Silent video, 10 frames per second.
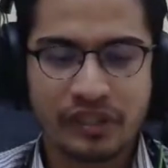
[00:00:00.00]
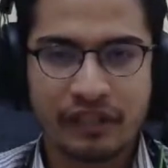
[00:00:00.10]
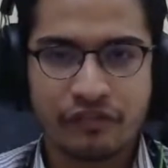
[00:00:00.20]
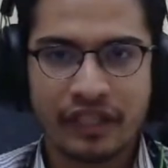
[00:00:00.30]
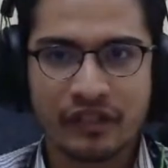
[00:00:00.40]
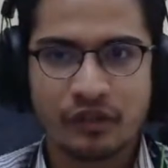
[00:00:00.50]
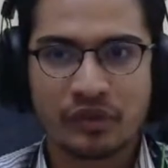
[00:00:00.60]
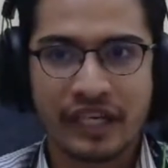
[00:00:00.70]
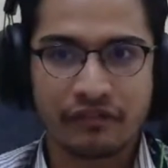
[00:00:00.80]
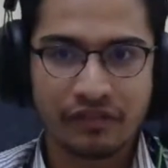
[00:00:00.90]
traffic to
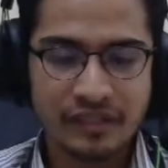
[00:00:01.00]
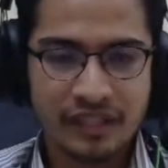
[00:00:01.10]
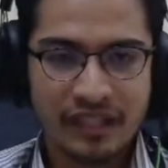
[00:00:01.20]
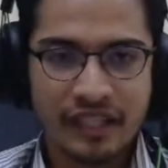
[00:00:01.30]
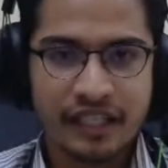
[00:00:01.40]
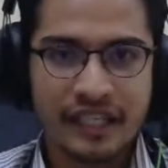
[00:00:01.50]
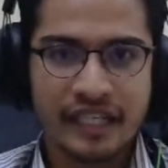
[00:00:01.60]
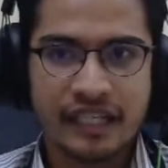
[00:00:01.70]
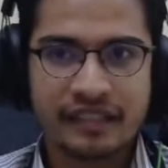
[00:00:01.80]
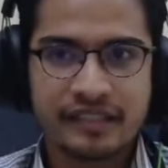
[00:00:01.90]
travel
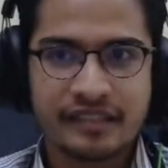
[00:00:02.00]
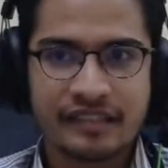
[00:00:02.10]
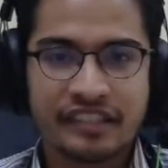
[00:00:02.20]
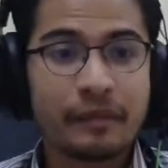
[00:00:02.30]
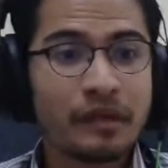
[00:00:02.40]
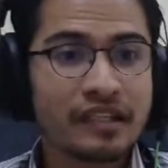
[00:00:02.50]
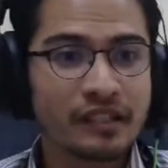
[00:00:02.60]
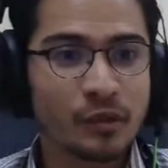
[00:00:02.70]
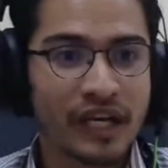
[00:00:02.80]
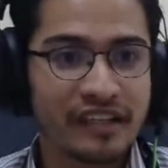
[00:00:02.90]
is similar
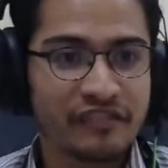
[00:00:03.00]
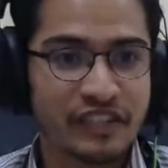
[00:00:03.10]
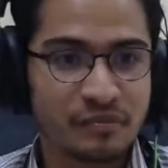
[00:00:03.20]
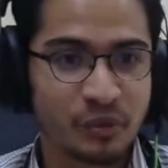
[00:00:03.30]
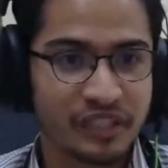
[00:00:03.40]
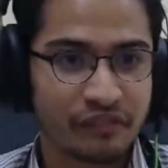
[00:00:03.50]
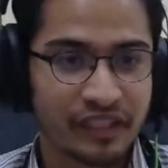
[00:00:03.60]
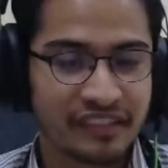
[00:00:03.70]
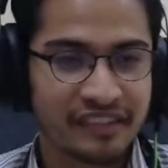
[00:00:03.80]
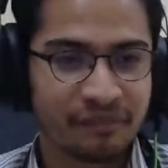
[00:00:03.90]
to other Facebook
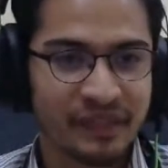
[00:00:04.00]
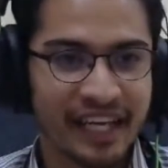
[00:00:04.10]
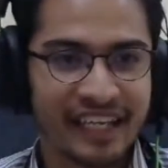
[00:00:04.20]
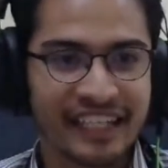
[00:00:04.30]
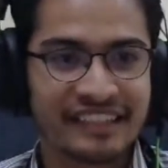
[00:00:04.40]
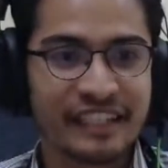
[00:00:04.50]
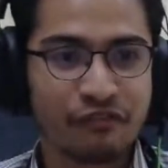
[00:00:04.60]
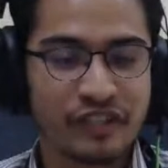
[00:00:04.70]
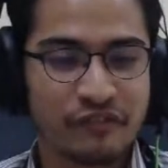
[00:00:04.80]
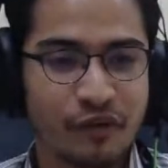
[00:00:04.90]
traffic and is
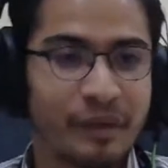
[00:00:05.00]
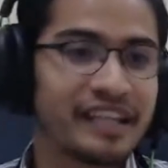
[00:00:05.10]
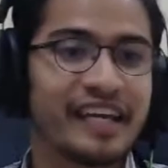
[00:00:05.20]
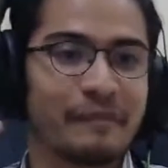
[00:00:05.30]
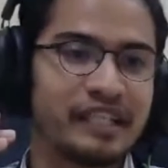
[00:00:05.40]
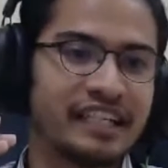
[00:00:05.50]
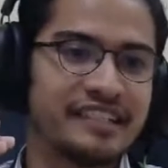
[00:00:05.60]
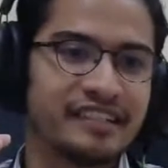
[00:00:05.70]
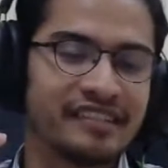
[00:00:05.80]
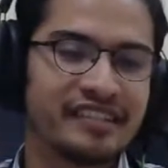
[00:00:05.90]
different from other
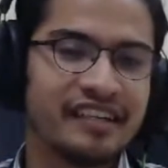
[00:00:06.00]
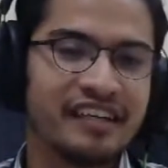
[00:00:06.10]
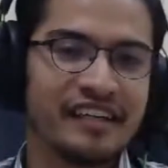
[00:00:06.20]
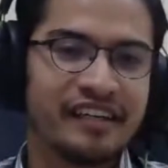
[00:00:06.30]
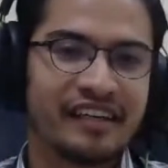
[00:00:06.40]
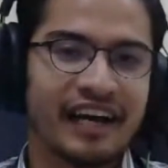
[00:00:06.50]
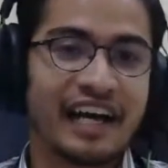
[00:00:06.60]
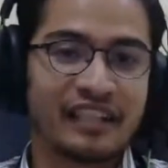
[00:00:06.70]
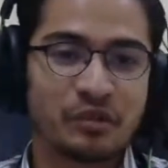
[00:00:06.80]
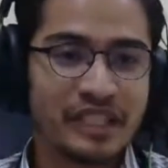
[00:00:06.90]
applications.
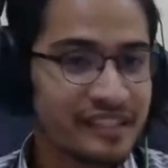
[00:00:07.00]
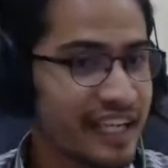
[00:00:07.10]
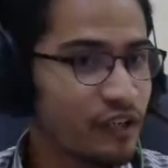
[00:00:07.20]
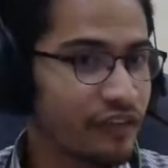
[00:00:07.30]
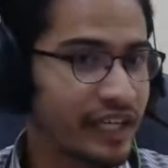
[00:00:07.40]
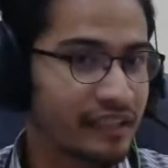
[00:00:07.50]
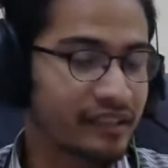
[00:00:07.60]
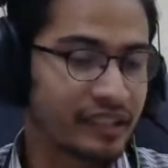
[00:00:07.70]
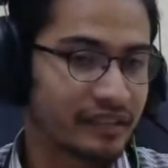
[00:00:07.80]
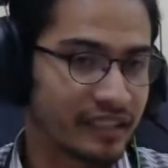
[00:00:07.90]
So this kind of
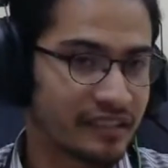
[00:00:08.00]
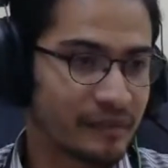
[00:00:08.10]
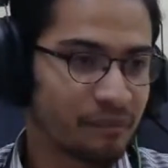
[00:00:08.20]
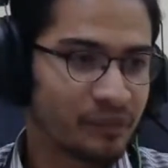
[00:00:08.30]
characteristics.